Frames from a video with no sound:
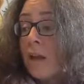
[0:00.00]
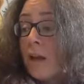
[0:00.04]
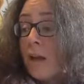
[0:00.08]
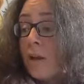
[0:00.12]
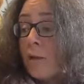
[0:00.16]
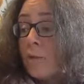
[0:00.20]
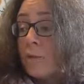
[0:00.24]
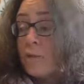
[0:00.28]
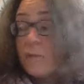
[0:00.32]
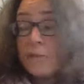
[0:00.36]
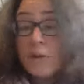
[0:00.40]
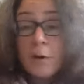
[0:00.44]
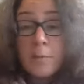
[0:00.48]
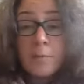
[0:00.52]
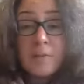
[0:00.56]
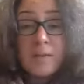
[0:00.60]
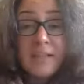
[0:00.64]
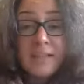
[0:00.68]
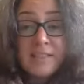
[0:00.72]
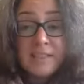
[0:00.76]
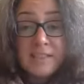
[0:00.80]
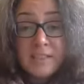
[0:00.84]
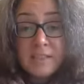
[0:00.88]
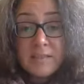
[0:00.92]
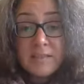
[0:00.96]
we've got
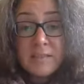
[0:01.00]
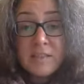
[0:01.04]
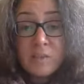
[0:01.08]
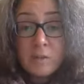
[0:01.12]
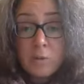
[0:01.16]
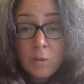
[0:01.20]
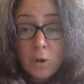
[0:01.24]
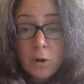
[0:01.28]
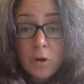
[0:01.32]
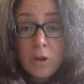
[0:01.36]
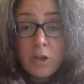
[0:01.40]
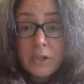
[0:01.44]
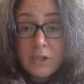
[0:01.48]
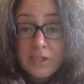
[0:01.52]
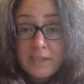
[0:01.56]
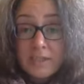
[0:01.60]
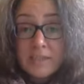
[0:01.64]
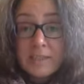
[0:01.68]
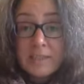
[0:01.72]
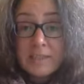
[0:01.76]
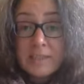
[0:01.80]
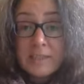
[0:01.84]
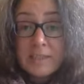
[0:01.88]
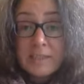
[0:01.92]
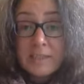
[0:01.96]
plenty of
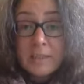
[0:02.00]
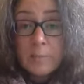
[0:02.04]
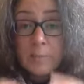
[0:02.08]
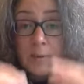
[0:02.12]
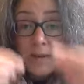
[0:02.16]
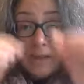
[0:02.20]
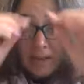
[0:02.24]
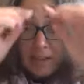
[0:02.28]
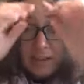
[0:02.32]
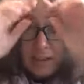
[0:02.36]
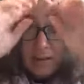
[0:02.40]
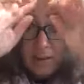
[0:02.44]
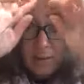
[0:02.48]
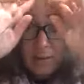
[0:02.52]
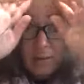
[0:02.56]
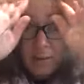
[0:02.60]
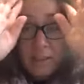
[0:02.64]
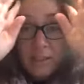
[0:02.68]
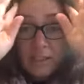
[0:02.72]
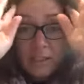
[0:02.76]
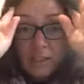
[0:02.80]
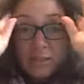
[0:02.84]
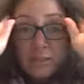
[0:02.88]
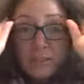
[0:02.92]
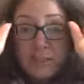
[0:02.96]
stories about
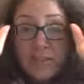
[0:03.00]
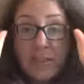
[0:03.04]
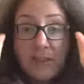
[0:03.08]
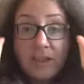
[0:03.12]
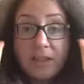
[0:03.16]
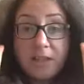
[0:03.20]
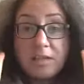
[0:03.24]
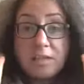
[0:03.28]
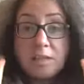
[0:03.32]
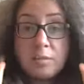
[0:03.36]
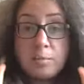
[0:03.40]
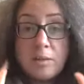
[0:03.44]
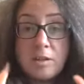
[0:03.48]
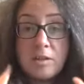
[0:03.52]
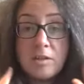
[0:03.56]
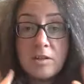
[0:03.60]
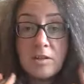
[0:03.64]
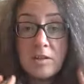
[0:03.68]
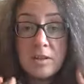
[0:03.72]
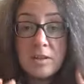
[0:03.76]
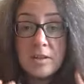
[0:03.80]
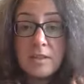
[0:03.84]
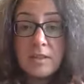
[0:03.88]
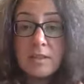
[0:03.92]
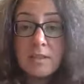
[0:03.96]
near-death
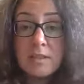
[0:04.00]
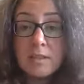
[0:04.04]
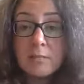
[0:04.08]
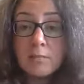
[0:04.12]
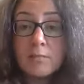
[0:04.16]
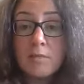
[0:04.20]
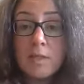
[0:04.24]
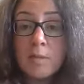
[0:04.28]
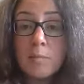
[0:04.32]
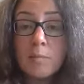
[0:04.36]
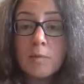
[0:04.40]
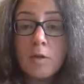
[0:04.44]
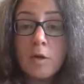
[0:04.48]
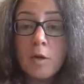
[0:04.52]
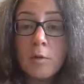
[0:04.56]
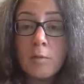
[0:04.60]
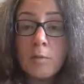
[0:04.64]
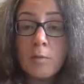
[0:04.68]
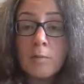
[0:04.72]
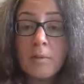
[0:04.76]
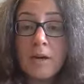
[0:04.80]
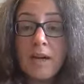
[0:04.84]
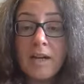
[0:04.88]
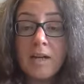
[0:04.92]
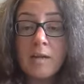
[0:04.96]
experiences and people
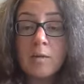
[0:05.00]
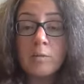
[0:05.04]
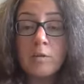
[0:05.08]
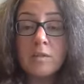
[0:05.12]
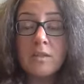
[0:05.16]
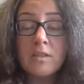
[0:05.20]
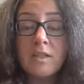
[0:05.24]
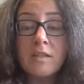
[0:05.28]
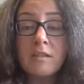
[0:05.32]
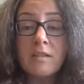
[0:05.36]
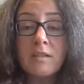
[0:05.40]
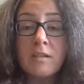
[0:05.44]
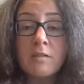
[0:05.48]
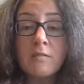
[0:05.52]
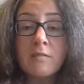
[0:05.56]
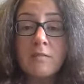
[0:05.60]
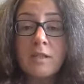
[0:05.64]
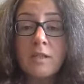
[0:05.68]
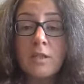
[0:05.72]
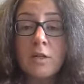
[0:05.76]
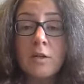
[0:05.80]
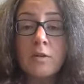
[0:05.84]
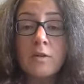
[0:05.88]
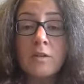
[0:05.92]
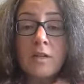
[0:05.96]
coming back at what they've, you
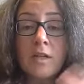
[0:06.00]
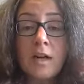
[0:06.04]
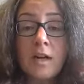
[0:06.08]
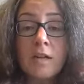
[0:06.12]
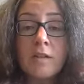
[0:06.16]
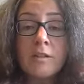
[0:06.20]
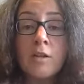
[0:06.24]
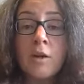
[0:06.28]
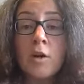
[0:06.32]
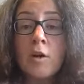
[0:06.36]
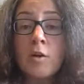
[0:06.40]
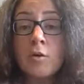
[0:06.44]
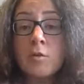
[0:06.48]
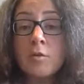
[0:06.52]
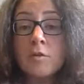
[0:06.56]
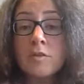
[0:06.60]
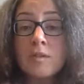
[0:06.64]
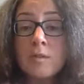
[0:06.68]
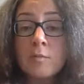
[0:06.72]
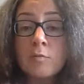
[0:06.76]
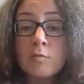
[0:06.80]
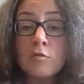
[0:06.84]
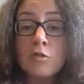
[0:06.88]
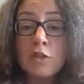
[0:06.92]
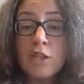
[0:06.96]
know, and I know
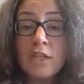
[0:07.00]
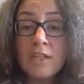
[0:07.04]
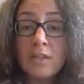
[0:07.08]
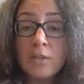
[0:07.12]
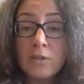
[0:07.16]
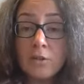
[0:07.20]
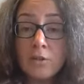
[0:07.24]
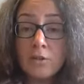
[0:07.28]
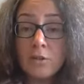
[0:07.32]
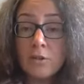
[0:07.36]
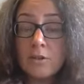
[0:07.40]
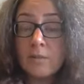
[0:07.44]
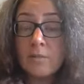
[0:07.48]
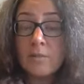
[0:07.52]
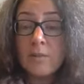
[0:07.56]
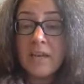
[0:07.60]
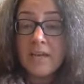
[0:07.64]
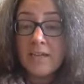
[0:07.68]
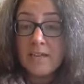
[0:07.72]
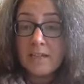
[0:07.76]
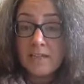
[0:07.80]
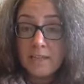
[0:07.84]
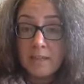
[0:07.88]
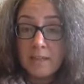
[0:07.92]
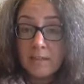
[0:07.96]
some really good,
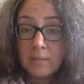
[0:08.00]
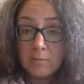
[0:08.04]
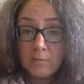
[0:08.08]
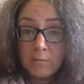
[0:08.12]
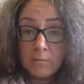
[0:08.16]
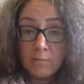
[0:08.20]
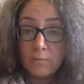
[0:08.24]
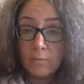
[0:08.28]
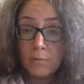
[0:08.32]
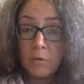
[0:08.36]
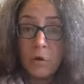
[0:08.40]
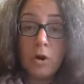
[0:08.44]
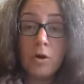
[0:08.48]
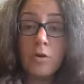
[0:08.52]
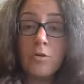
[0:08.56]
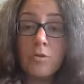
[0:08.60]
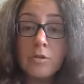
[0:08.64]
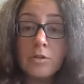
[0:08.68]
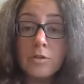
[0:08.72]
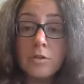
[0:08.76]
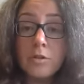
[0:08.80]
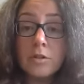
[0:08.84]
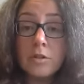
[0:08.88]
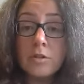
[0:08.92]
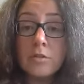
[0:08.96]
amazing
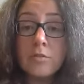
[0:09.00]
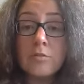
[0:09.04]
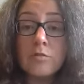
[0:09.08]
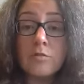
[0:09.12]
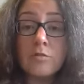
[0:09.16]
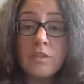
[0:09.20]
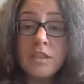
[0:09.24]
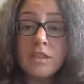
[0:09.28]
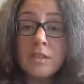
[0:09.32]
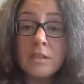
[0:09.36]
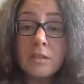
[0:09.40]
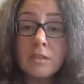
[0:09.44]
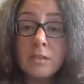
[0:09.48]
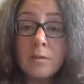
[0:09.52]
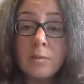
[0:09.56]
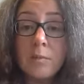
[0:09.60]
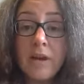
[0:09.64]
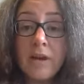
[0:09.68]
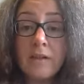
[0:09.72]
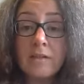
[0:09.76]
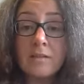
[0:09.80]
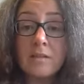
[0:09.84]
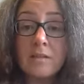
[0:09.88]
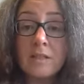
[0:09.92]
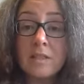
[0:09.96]
authors who've written
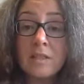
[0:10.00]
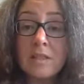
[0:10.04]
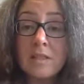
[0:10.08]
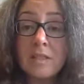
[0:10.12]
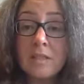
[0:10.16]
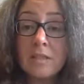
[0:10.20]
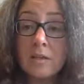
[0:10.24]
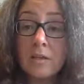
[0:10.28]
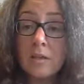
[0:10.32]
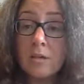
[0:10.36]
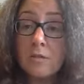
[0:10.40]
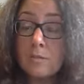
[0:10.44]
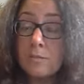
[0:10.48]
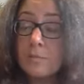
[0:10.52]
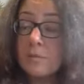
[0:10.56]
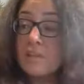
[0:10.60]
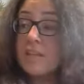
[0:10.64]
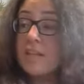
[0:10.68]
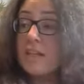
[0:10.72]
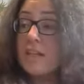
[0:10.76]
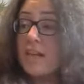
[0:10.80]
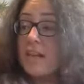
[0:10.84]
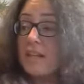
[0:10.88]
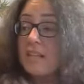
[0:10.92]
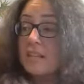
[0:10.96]
about this stuff. But
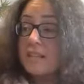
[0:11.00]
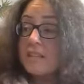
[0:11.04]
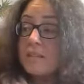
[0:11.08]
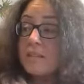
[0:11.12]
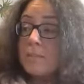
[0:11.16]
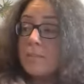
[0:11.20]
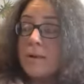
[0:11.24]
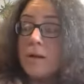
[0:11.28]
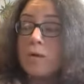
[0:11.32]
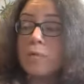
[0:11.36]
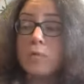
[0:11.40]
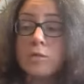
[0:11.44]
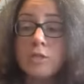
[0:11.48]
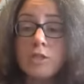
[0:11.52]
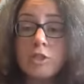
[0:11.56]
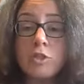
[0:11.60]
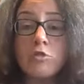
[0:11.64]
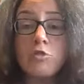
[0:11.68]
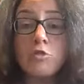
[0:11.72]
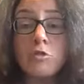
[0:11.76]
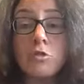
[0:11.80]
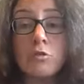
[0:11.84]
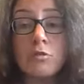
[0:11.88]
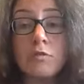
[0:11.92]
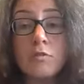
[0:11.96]
again, it's about what's
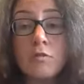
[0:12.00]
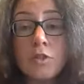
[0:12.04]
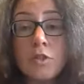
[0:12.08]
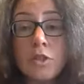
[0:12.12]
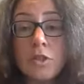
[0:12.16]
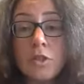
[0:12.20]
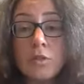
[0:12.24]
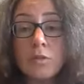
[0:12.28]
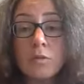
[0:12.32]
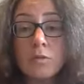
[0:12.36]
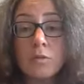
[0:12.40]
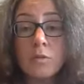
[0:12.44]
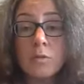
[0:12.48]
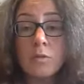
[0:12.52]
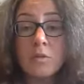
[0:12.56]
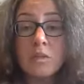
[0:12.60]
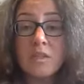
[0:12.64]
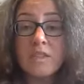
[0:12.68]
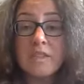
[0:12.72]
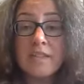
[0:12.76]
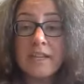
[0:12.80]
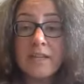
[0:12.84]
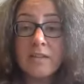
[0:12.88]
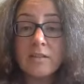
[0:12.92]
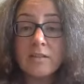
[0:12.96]
true for you. And you want to
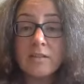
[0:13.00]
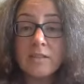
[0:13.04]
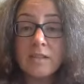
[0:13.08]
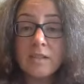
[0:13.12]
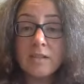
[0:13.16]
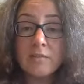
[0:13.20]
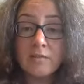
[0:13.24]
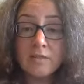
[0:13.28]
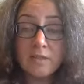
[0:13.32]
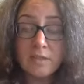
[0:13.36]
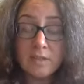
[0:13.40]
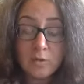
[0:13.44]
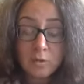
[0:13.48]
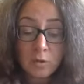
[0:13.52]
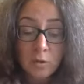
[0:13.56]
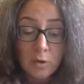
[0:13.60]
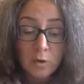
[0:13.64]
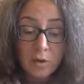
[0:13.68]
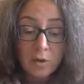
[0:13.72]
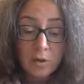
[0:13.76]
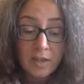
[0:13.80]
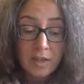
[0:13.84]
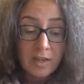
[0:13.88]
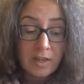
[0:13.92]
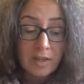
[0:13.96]
tell yourself a
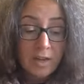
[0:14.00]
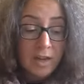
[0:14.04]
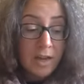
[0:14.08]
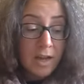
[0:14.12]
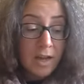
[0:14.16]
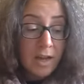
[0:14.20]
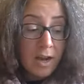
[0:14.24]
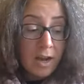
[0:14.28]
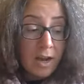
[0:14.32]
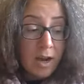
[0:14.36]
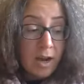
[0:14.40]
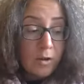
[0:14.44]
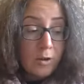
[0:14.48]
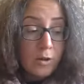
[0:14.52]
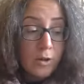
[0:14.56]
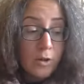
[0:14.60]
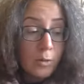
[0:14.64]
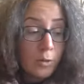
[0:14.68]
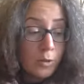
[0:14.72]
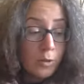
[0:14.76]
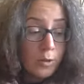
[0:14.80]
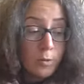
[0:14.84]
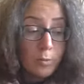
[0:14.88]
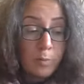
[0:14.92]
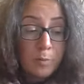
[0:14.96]
story, or you
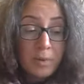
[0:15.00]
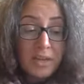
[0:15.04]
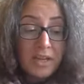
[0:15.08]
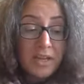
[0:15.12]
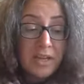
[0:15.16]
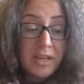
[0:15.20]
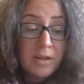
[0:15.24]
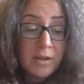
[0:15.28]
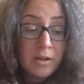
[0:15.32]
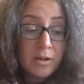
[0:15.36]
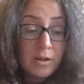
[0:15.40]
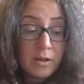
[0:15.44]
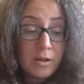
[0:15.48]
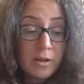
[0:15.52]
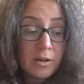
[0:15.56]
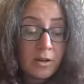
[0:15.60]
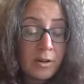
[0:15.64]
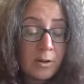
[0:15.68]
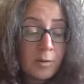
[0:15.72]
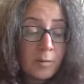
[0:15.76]
want to be here.